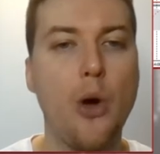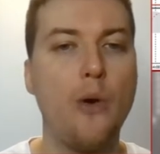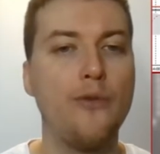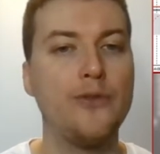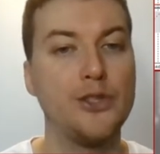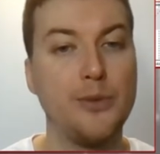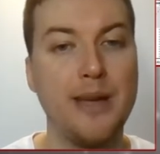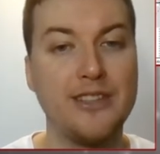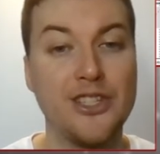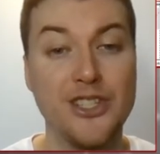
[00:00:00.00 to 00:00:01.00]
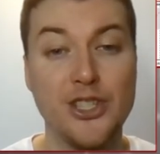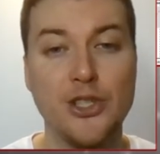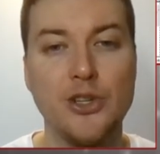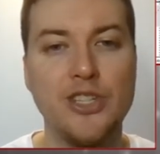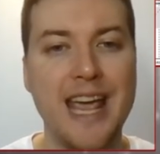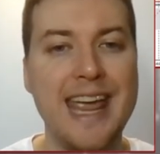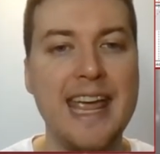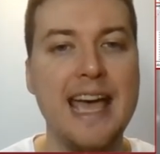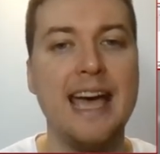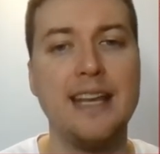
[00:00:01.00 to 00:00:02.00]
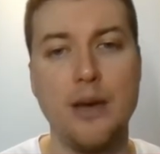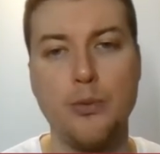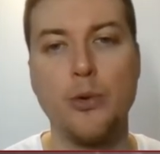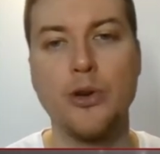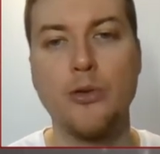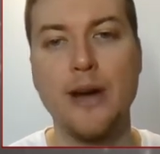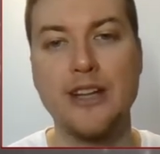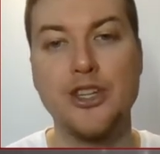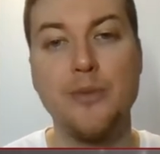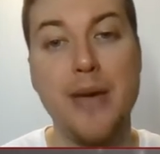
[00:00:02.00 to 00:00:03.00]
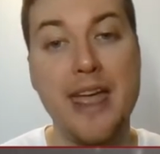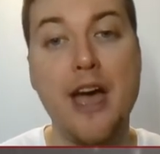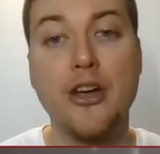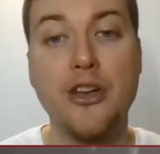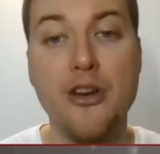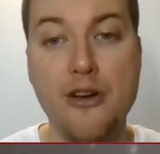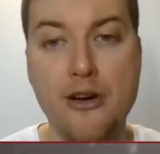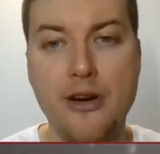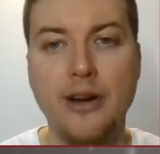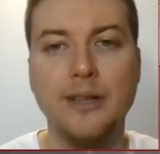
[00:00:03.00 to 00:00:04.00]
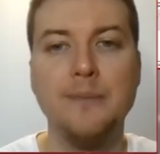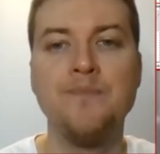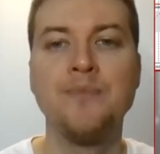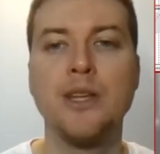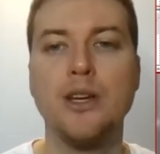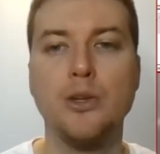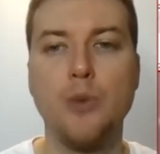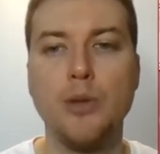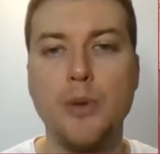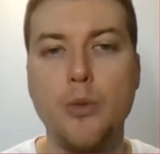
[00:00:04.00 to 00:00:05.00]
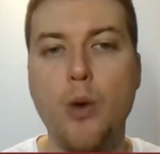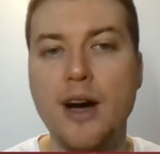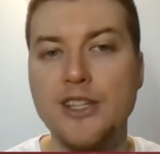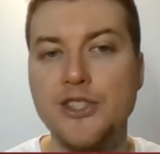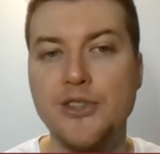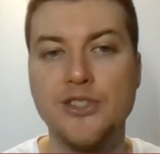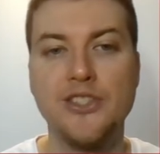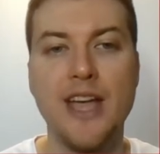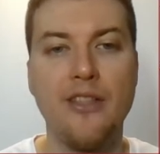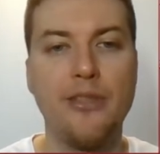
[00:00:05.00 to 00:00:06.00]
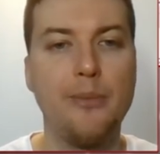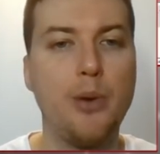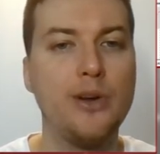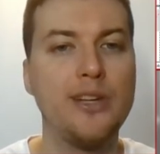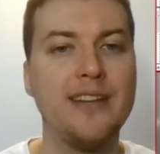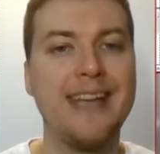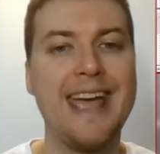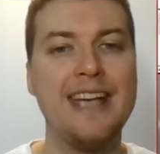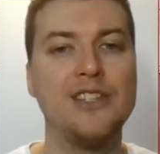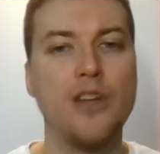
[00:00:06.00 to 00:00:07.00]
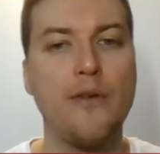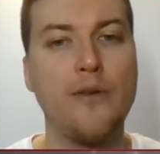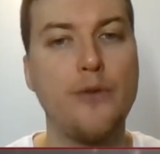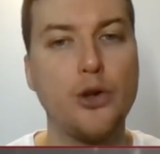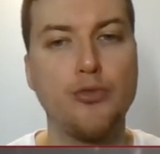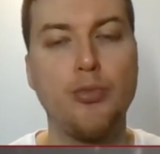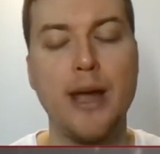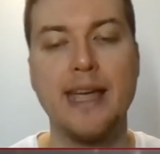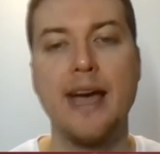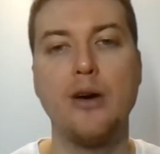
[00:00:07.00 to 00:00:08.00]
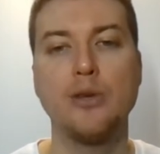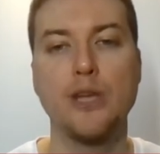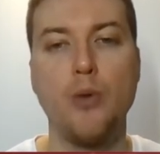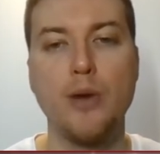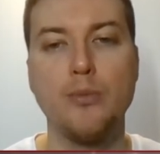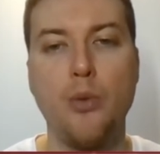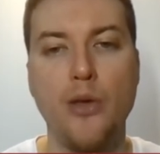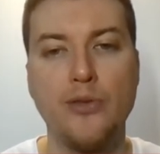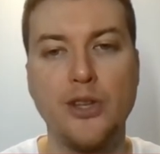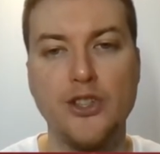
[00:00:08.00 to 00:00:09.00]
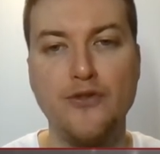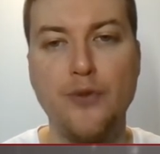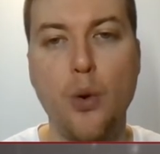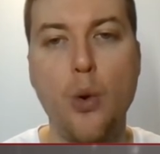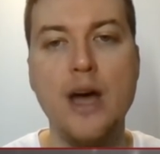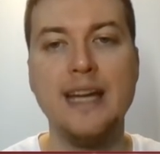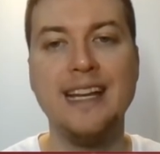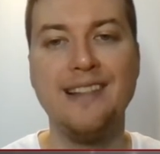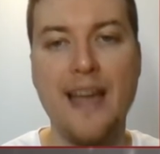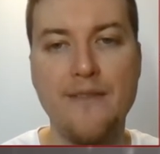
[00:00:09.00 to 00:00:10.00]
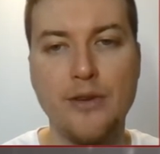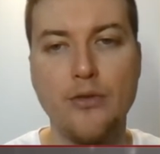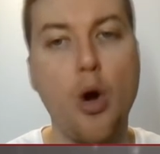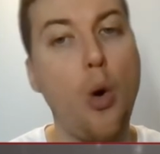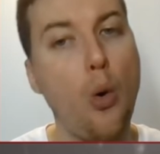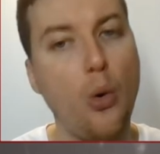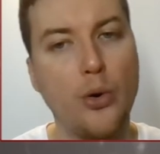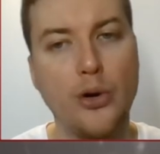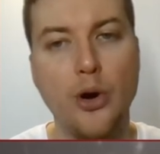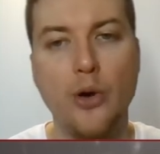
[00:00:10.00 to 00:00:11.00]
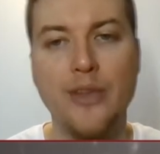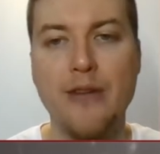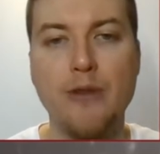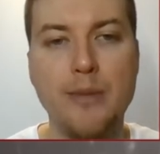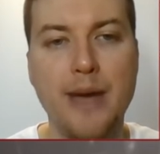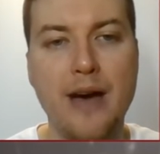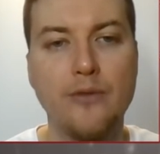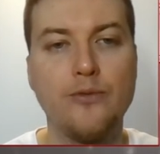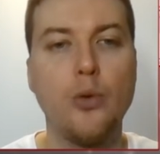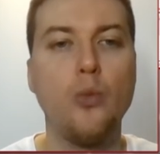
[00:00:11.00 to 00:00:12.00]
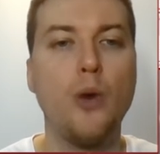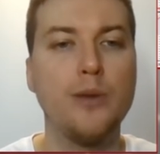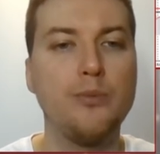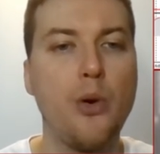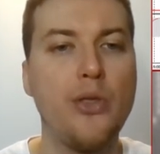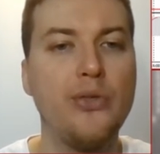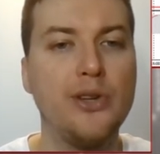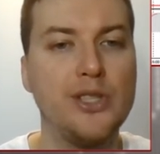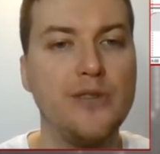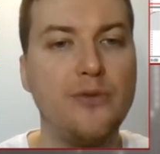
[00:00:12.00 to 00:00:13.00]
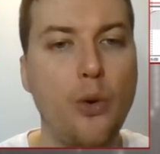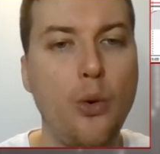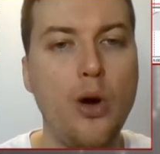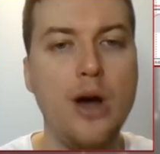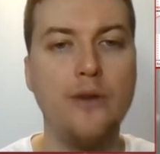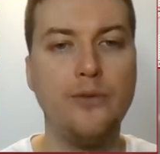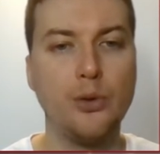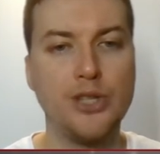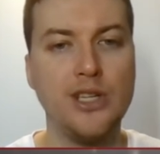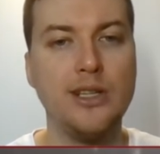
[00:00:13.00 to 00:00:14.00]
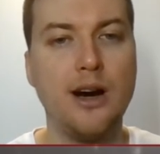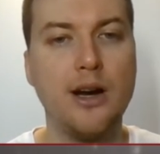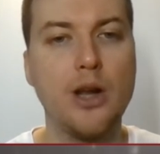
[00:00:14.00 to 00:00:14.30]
of fundamentals today, an upward correction may occur. It will be wise to sell the point in case of a false breakout at 1.3411 or on a rebound from 1.3449